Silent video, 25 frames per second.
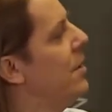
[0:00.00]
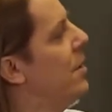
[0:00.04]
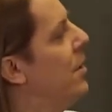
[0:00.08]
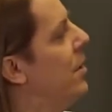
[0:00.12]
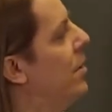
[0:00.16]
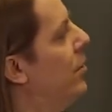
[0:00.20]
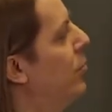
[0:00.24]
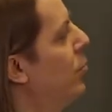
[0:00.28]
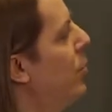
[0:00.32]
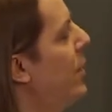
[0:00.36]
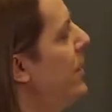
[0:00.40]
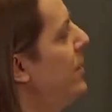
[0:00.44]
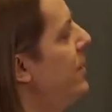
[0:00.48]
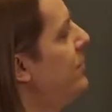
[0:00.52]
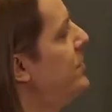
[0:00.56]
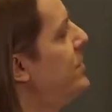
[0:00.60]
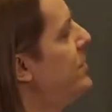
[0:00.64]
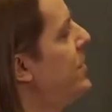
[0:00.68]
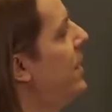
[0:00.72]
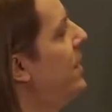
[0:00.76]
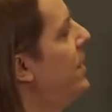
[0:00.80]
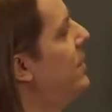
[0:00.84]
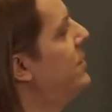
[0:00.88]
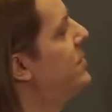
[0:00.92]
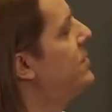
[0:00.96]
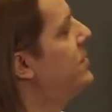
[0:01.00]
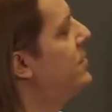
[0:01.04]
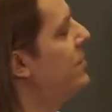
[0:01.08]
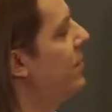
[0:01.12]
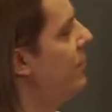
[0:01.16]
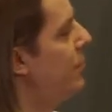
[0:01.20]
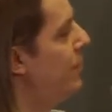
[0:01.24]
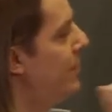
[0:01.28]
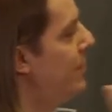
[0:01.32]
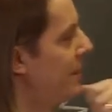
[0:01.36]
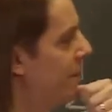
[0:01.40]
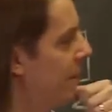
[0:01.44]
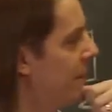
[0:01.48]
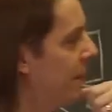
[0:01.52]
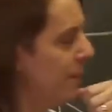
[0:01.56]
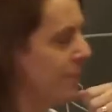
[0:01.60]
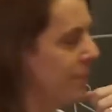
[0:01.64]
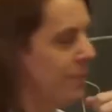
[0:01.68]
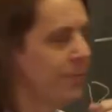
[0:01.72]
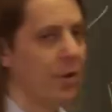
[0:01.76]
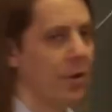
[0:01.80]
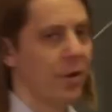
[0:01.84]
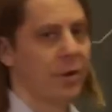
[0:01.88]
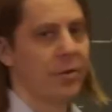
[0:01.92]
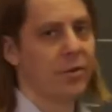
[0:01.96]
rate of change of the magnetic
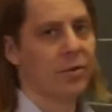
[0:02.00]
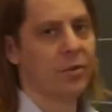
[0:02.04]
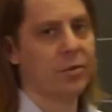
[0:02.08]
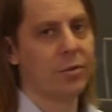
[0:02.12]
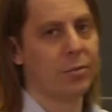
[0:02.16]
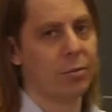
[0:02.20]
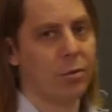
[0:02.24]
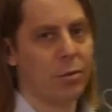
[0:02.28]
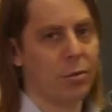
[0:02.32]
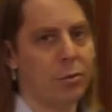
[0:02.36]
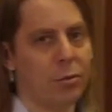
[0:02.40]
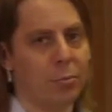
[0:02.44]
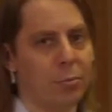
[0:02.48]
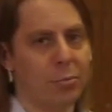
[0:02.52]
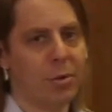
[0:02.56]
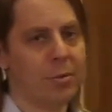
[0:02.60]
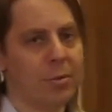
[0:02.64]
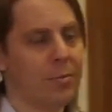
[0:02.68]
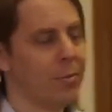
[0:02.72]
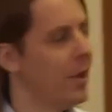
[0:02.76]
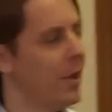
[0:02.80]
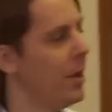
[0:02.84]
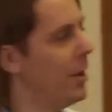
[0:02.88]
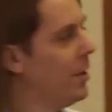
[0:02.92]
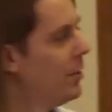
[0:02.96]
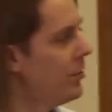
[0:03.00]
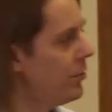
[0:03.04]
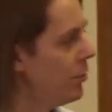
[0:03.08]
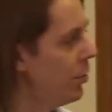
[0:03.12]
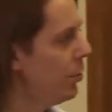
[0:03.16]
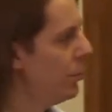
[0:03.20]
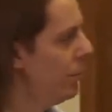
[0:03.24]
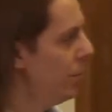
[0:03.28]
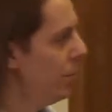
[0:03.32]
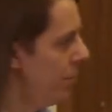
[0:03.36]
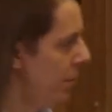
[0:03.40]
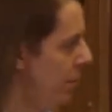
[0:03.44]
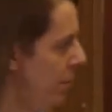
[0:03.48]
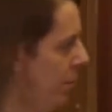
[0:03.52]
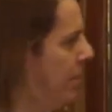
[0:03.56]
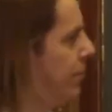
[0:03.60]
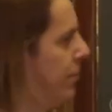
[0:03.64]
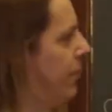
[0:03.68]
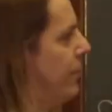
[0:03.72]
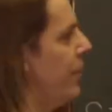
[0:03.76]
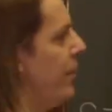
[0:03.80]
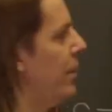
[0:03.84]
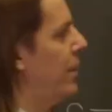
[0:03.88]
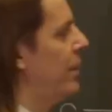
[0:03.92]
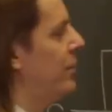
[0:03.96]
flux through a loop. So
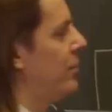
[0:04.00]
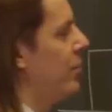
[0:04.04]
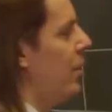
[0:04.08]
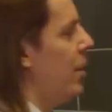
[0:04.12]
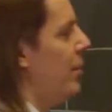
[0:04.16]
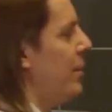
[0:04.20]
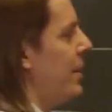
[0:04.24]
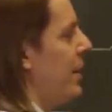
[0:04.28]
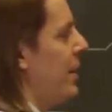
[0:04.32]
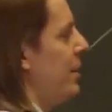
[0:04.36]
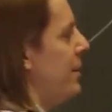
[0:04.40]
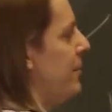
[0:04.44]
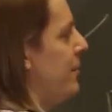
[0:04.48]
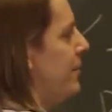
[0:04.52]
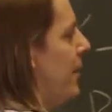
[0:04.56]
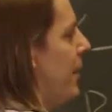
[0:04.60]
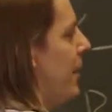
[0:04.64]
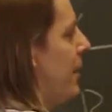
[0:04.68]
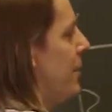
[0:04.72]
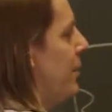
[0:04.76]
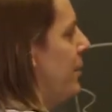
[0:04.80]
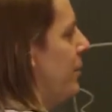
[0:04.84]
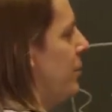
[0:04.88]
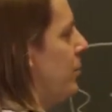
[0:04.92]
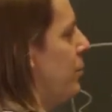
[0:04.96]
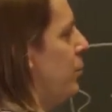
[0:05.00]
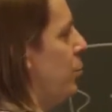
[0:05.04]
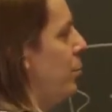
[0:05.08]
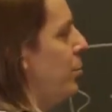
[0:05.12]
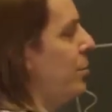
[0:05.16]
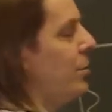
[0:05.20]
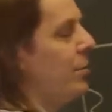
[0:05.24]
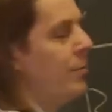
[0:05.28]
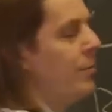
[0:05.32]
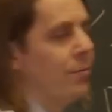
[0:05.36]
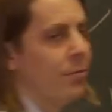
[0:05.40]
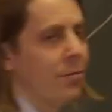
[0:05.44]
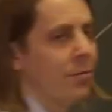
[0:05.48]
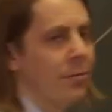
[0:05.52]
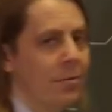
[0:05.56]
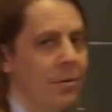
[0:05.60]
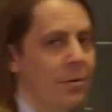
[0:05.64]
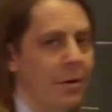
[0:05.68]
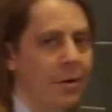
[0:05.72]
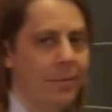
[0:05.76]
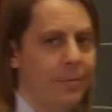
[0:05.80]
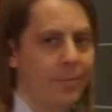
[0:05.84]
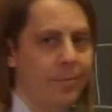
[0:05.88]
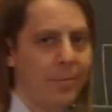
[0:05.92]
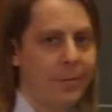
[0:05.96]
for Faraday's law, we got to define this loop.
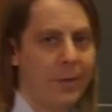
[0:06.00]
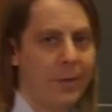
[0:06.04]
Right?